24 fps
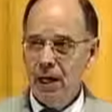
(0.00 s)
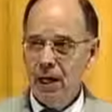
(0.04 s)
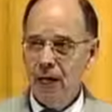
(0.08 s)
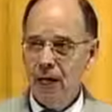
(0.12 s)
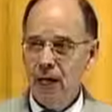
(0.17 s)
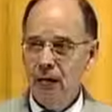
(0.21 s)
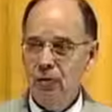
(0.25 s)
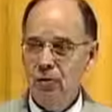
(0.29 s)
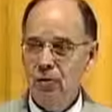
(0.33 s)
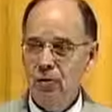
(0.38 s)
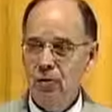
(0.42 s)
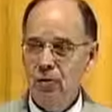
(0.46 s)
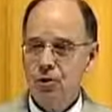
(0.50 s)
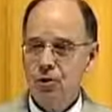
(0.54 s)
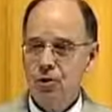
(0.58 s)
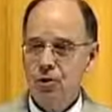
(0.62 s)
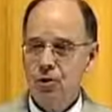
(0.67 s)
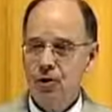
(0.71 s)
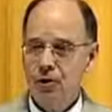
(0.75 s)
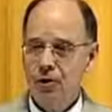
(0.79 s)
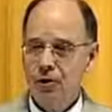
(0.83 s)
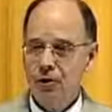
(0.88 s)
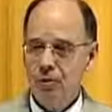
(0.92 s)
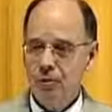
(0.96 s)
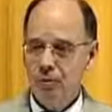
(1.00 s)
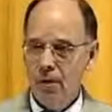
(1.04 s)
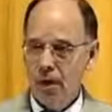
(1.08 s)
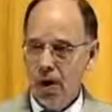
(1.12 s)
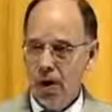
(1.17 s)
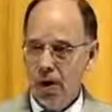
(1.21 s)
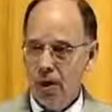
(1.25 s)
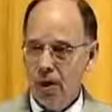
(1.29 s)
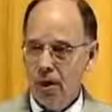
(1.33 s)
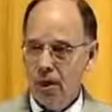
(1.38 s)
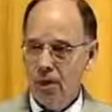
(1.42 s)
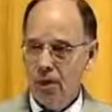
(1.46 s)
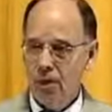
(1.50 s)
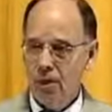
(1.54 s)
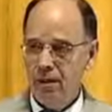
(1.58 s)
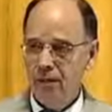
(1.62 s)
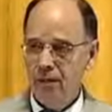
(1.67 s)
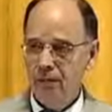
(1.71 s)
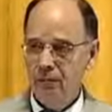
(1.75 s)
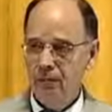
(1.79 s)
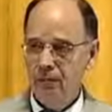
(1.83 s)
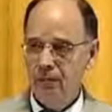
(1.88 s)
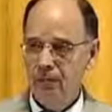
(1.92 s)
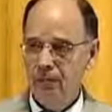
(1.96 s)
house on a rock,
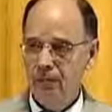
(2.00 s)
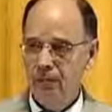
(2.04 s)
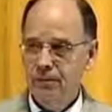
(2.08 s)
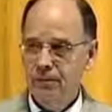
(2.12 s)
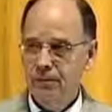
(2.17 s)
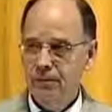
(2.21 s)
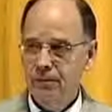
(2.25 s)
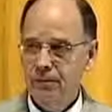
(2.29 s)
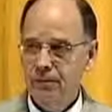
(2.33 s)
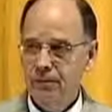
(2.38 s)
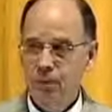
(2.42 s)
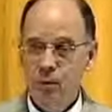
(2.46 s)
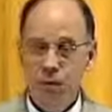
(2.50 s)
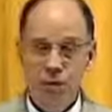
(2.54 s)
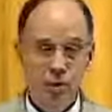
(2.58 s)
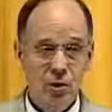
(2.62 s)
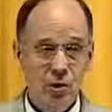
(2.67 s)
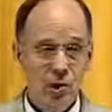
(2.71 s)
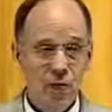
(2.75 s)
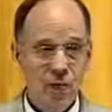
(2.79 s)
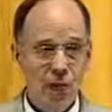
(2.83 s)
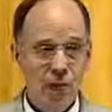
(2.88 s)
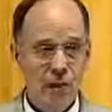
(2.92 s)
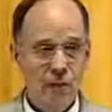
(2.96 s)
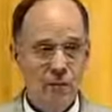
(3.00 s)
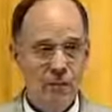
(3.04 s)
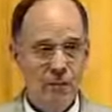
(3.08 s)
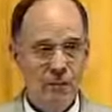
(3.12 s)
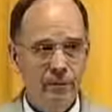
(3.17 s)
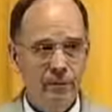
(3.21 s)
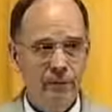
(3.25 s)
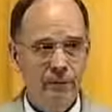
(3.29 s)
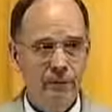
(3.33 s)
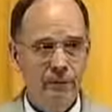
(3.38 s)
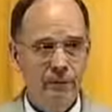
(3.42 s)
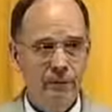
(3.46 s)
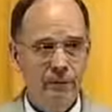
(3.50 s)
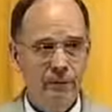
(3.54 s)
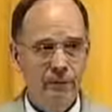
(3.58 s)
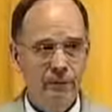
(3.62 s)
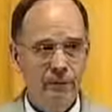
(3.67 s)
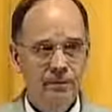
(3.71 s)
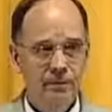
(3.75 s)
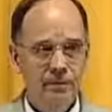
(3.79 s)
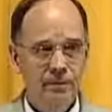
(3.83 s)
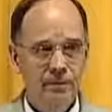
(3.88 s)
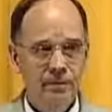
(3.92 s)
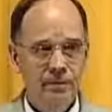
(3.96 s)
what's going to happen?
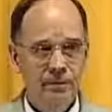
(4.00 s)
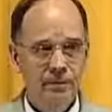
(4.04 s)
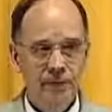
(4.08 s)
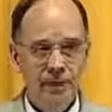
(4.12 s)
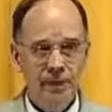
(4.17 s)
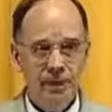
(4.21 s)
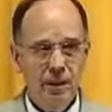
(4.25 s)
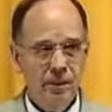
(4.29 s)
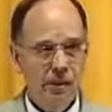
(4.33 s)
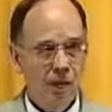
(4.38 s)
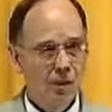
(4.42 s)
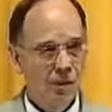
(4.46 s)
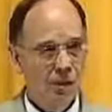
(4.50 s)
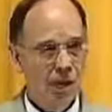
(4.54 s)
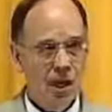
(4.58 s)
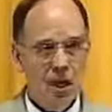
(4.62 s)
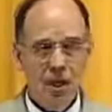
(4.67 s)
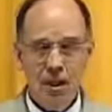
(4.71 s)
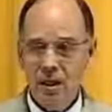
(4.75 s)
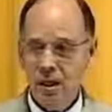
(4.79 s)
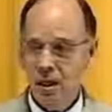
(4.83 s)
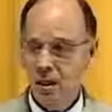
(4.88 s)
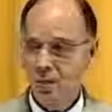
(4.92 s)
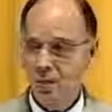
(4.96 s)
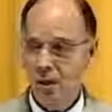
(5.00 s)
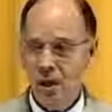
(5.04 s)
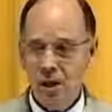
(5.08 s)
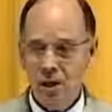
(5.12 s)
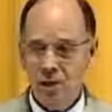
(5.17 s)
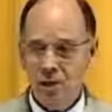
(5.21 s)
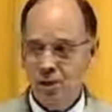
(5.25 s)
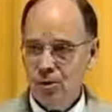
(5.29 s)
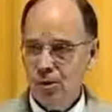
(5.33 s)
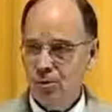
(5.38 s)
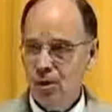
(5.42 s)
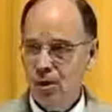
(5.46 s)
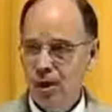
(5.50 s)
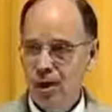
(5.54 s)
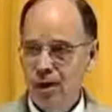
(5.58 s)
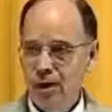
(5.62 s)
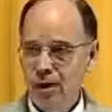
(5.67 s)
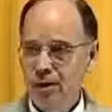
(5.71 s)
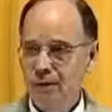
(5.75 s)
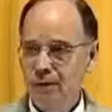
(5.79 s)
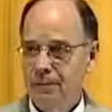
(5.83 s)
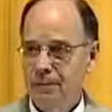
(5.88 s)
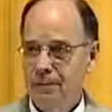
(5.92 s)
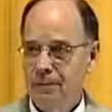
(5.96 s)
It's not going to wash
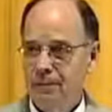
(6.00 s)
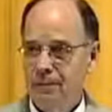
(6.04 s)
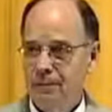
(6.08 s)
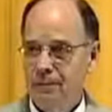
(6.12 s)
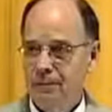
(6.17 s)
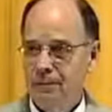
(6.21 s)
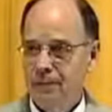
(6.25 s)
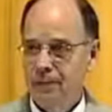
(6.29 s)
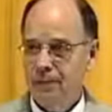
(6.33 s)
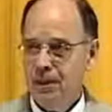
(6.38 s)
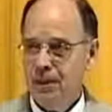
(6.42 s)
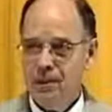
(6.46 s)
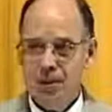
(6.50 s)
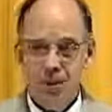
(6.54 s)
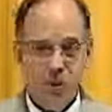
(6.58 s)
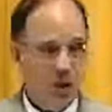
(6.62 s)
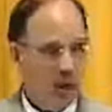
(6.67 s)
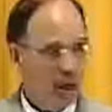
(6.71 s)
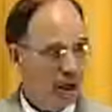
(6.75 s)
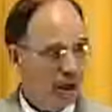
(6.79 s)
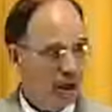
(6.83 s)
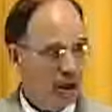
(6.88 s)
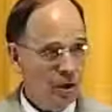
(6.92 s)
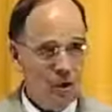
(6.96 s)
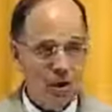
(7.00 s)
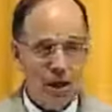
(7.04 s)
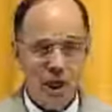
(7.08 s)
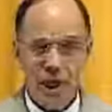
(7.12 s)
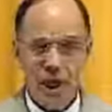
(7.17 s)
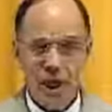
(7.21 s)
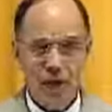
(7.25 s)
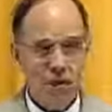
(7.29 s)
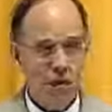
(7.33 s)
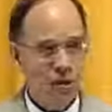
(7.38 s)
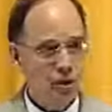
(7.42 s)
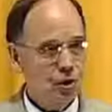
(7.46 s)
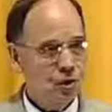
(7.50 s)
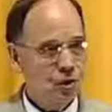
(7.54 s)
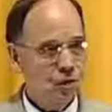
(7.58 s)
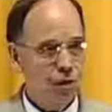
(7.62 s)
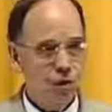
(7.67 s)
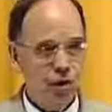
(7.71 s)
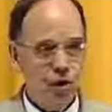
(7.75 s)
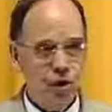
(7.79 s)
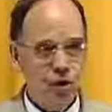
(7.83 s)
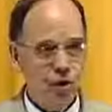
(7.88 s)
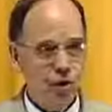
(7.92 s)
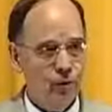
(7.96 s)
away. It's not going to change
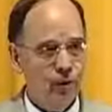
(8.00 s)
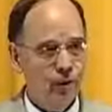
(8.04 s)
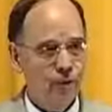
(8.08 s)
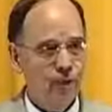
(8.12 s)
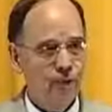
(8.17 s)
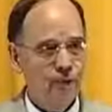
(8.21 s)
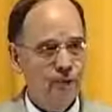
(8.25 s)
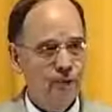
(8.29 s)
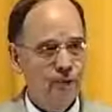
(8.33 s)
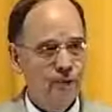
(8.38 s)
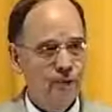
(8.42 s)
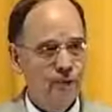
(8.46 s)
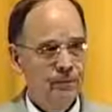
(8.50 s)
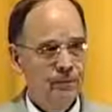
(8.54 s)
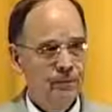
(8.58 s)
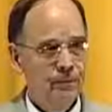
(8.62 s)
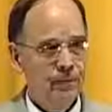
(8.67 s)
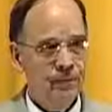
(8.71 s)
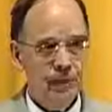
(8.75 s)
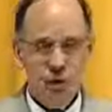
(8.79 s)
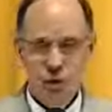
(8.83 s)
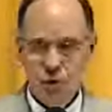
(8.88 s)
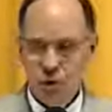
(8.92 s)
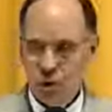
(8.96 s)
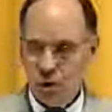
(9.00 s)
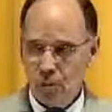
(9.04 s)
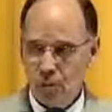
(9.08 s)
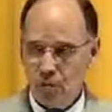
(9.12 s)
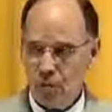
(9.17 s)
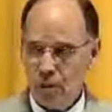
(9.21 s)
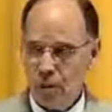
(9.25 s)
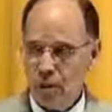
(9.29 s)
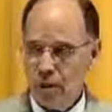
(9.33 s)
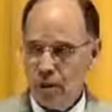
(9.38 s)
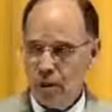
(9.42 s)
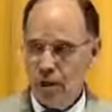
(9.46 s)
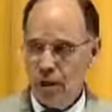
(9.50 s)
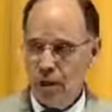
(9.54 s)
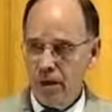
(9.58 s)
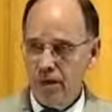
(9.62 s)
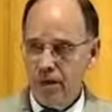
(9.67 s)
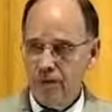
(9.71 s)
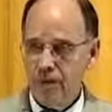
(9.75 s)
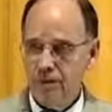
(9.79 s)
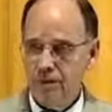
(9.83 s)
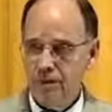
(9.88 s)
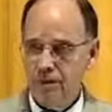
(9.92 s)
tomorrow. It's going to be there.